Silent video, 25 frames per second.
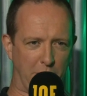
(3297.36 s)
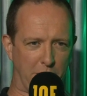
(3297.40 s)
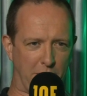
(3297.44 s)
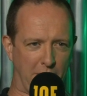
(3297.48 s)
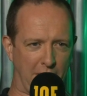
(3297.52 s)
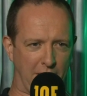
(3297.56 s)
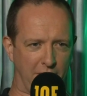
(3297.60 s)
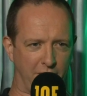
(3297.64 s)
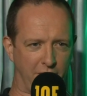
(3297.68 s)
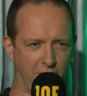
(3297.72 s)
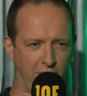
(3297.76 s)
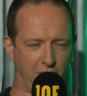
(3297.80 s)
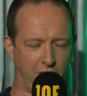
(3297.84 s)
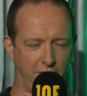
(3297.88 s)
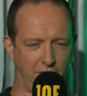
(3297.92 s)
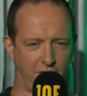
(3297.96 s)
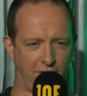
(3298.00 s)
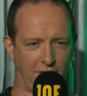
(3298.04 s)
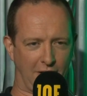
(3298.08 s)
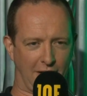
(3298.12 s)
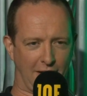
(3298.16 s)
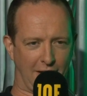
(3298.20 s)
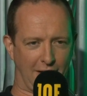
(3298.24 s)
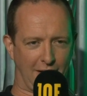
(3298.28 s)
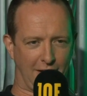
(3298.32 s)
with Brexit
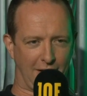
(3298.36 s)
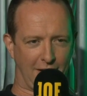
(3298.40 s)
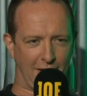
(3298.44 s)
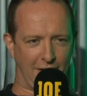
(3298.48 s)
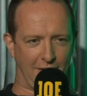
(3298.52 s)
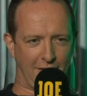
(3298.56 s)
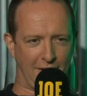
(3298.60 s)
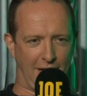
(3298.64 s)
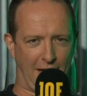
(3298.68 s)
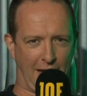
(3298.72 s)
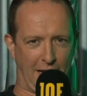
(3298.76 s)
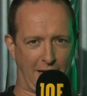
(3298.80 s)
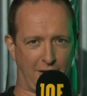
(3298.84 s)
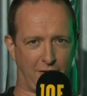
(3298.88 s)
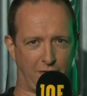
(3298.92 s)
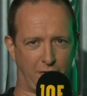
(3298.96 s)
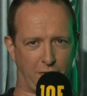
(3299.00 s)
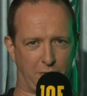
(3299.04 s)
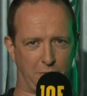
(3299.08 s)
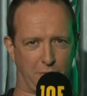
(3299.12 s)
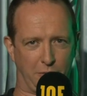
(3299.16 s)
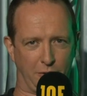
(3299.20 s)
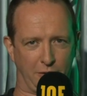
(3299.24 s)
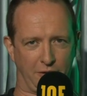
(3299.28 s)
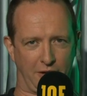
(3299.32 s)
uh, next,
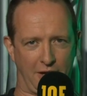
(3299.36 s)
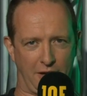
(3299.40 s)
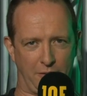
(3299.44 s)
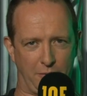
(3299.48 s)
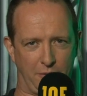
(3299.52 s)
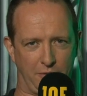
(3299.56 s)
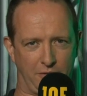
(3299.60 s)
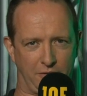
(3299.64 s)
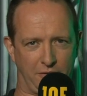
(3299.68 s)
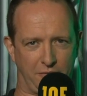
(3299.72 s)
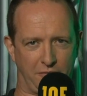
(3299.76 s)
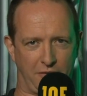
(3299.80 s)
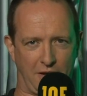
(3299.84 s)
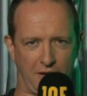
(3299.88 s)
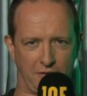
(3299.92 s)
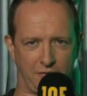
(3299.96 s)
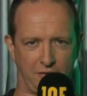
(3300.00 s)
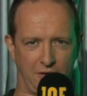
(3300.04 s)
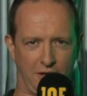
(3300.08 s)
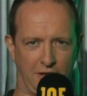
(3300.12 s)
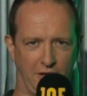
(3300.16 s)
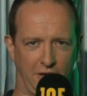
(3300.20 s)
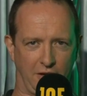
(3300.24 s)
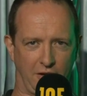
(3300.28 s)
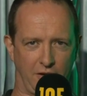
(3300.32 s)
but that was a
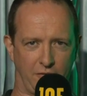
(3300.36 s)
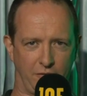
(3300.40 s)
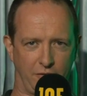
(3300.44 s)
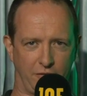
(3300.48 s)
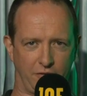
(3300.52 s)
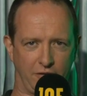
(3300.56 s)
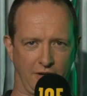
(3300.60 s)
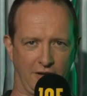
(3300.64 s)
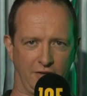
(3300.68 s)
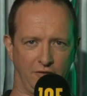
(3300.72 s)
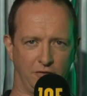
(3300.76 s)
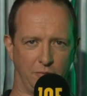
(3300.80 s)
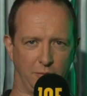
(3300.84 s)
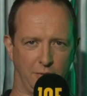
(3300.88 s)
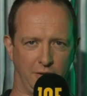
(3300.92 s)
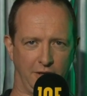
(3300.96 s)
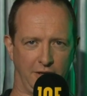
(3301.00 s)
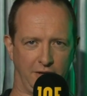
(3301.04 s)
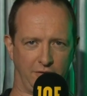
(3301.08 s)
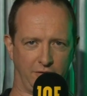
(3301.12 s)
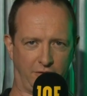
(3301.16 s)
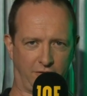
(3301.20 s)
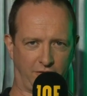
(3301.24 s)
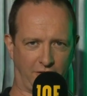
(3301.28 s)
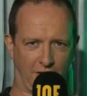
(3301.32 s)
fascinating conversation with
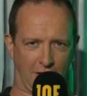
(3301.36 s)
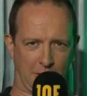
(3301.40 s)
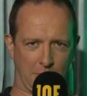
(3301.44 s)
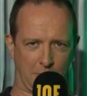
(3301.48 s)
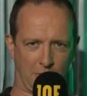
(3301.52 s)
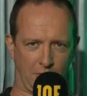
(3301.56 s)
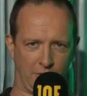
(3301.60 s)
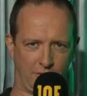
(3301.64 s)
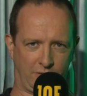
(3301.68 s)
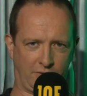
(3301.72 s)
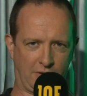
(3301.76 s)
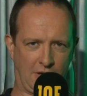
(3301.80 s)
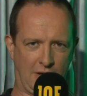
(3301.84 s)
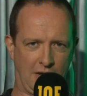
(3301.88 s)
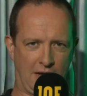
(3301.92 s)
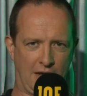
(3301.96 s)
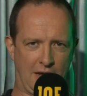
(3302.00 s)
Lisa Chambers.